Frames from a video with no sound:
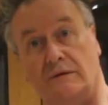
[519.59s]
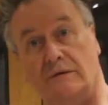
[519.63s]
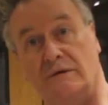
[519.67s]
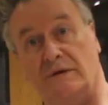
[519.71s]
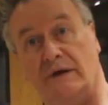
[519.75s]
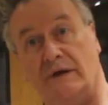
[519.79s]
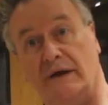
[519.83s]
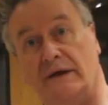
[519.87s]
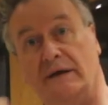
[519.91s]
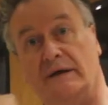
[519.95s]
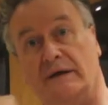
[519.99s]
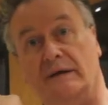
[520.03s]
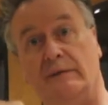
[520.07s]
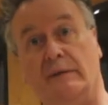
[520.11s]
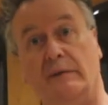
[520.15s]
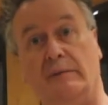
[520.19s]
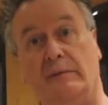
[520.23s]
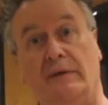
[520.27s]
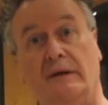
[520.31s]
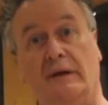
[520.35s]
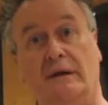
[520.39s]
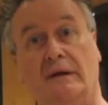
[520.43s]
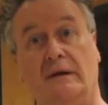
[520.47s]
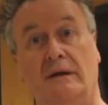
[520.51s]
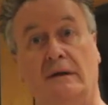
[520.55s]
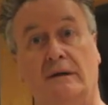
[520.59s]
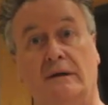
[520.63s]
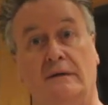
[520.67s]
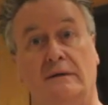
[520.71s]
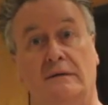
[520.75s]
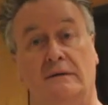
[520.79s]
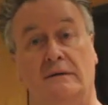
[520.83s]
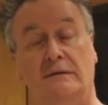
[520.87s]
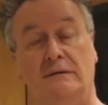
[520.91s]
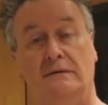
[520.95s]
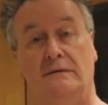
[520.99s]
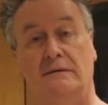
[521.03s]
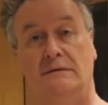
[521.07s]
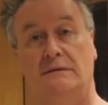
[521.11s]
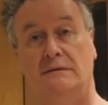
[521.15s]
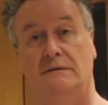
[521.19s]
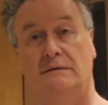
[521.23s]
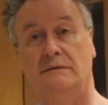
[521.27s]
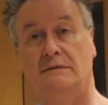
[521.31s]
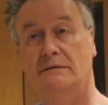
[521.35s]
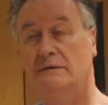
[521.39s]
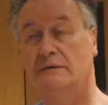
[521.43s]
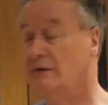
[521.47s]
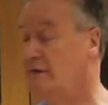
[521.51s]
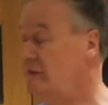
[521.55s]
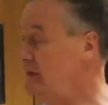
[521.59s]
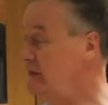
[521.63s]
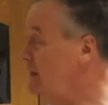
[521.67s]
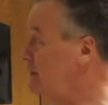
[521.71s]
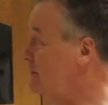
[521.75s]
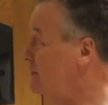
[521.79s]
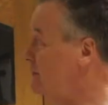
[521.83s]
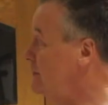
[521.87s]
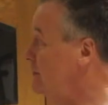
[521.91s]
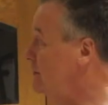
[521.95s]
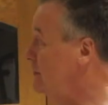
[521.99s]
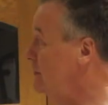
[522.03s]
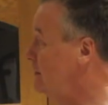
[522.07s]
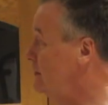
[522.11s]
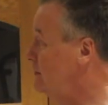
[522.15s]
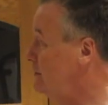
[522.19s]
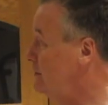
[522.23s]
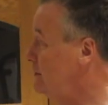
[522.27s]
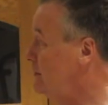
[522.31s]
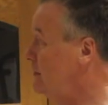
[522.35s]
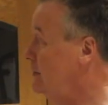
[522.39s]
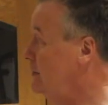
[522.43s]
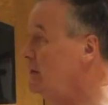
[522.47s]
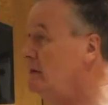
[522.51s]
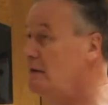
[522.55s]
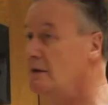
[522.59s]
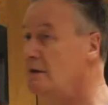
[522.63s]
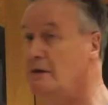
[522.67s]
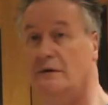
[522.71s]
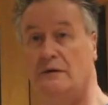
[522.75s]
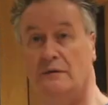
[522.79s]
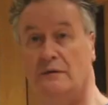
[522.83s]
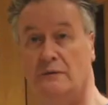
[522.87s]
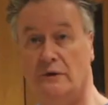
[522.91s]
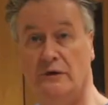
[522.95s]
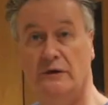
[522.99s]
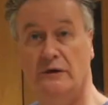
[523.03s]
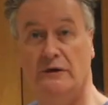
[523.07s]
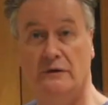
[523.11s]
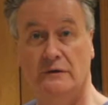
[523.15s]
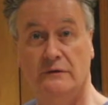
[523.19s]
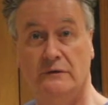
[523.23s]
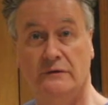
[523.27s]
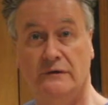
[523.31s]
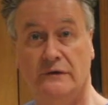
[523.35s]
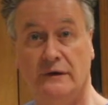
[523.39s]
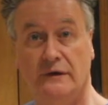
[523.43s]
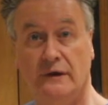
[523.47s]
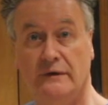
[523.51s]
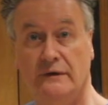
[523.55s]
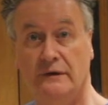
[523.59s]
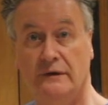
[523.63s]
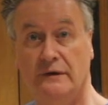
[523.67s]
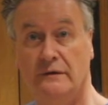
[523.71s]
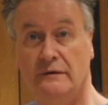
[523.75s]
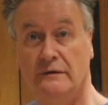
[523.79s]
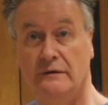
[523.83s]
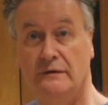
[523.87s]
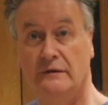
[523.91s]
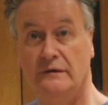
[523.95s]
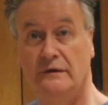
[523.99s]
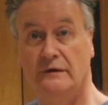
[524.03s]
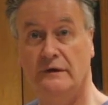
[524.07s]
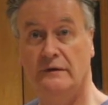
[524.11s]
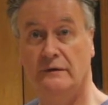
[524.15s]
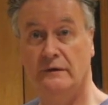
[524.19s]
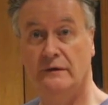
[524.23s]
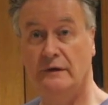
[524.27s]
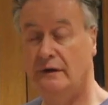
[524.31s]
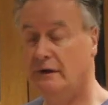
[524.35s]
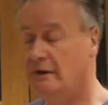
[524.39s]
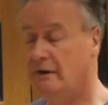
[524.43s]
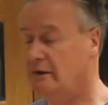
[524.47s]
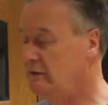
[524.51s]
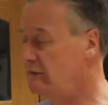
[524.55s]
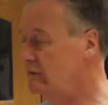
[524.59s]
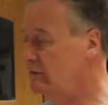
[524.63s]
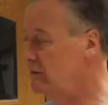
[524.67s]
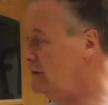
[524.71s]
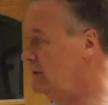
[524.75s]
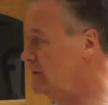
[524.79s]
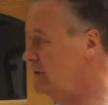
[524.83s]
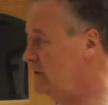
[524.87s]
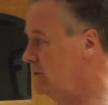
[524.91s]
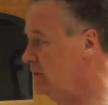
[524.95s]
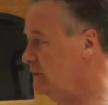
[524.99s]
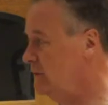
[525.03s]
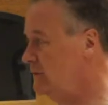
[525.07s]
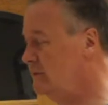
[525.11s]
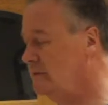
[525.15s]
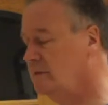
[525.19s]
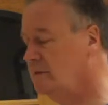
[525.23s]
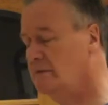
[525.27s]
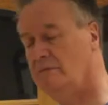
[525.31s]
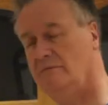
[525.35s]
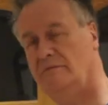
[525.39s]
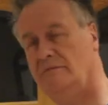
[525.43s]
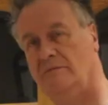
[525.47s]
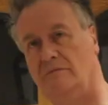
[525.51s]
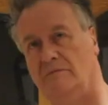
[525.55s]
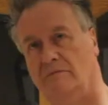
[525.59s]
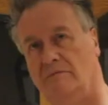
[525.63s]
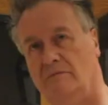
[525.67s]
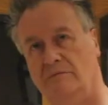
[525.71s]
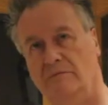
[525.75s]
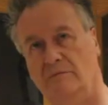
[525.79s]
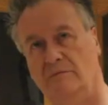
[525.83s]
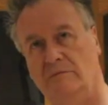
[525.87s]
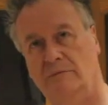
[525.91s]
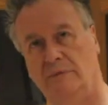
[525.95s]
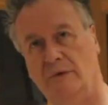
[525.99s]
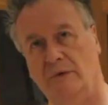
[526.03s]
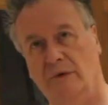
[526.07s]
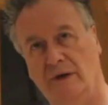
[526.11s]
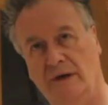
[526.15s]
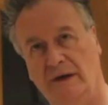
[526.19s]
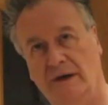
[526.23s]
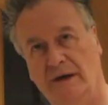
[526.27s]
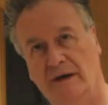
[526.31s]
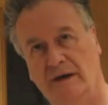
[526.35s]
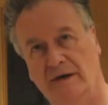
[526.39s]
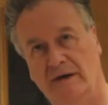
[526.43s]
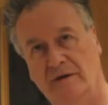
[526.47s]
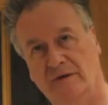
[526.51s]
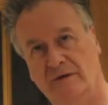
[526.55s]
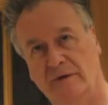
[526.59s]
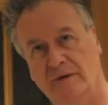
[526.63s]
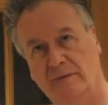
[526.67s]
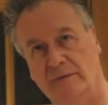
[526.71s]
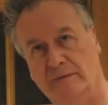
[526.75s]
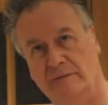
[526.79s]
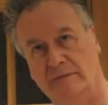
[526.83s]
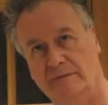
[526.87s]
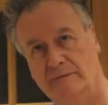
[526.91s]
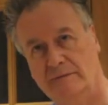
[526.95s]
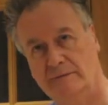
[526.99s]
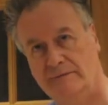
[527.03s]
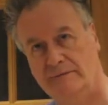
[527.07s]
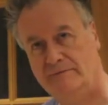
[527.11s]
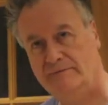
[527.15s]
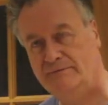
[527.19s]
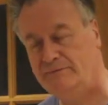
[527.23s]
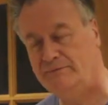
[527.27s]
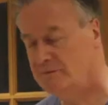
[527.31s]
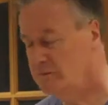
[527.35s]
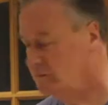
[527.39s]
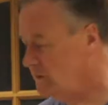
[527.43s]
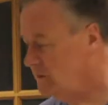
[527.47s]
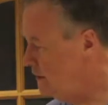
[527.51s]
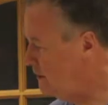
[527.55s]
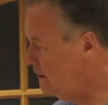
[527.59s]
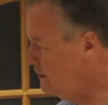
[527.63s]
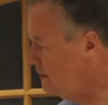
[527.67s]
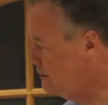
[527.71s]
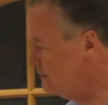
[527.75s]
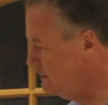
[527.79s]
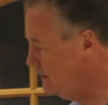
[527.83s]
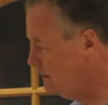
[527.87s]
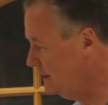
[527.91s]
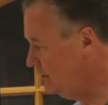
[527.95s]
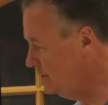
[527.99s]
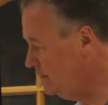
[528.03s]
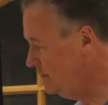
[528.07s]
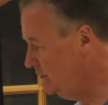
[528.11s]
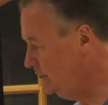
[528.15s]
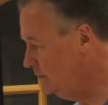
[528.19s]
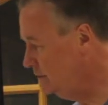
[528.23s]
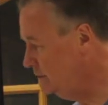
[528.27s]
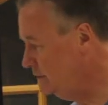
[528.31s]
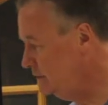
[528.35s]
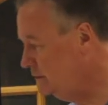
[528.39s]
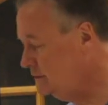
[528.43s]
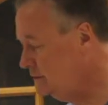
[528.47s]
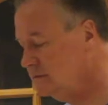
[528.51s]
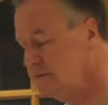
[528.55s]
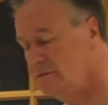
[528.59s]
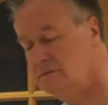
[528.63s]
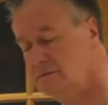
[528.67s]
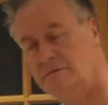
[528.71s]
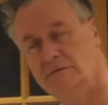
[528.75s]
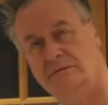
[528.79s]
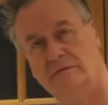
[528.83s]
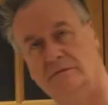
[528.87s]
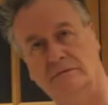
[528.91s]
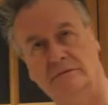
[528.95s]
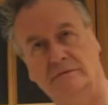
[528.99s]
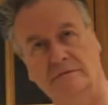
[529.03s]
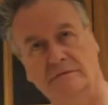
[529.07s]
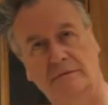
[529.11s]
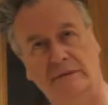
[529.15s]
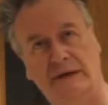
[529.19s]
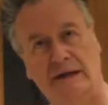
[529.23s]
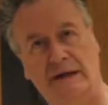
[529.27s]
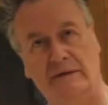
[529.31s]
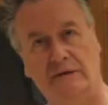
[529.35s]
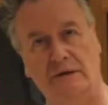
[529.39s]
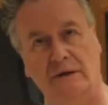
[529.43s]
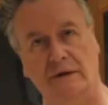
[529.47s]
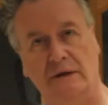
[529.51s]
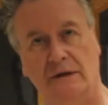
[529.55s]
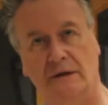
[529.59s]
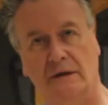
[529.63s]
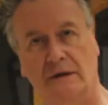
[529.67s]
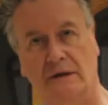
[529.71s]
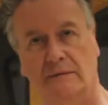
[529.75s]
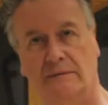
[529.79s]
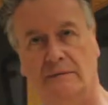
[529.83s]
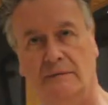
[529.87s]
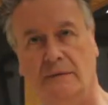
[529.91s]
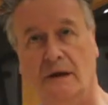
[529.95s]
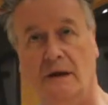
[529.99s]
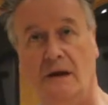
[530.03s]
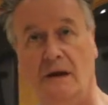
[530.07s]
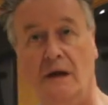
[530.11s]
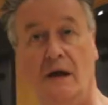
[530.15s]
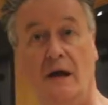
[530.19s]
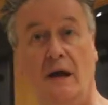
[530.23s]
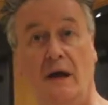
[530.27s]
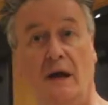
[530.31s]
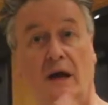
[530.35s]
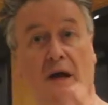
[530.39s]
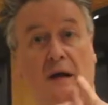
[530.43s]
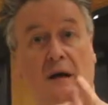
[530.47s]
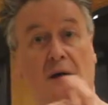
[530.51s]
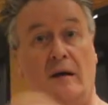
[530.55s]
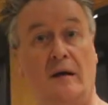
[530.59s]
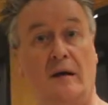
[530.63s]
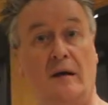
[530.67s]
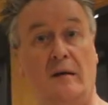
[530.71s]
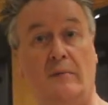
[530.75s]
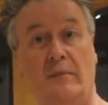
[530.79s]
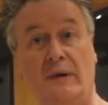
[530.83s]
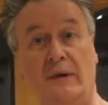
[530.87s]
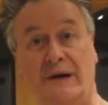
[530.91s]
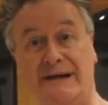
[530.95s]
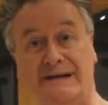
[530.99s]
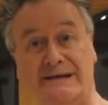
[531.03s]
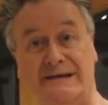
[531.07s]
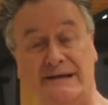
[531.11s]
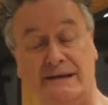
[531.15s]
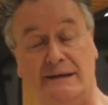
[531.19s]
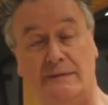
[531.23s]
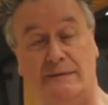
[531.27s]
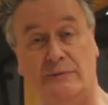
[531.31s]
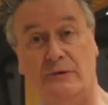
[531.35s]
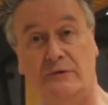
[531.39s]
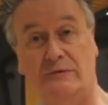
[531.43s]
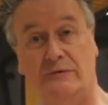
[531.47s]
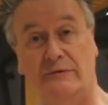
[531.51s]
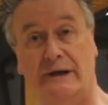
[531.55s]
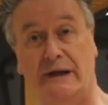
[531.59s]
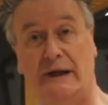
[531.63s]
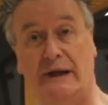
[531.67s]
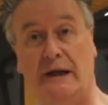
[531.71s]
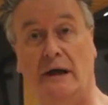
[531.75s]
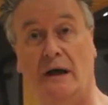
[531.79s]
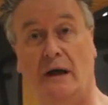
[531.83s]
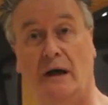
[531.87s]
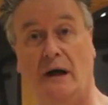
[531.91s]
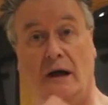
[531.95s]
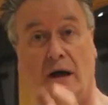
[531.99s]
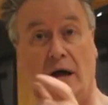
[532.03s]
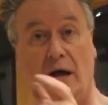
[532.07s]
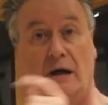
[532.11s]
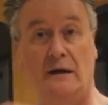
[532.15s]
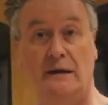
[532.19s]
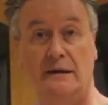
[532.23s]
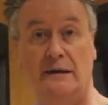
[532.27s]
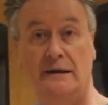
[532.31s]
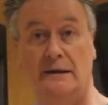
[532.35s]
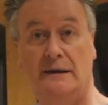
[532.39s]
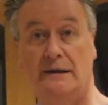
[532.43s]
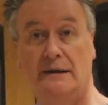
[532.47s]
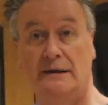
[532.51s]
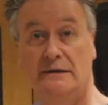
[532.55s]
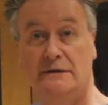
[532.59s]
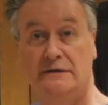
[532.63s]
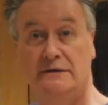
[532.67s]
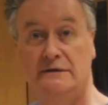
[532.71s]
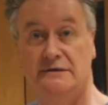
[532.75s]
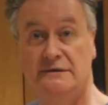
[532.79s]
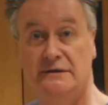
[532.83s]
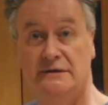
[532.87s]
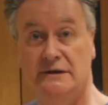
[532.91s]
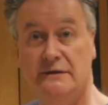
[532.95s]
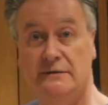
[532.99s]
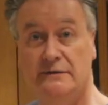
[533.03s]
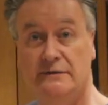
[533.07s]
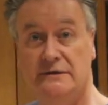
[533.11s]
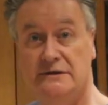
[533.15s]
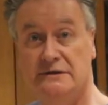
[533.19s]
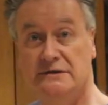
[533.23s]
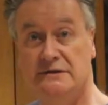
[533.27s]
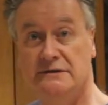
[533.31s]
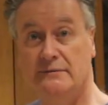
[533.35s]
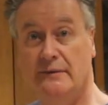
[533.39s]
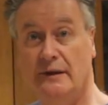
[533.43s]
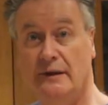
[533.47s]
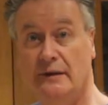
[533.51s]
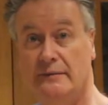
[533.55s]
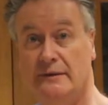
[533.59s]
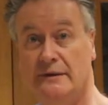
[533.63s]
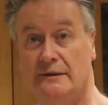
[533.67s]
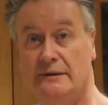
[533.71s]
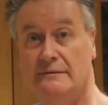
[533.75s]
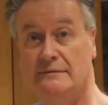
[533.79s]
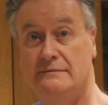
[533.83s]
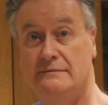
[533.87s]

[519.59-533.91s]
taking them apart, because that's what you can also do is you can hydrolyse them, boiling it in some either acid or alkali. But I need to get the board ready. I'll see you in just a moment.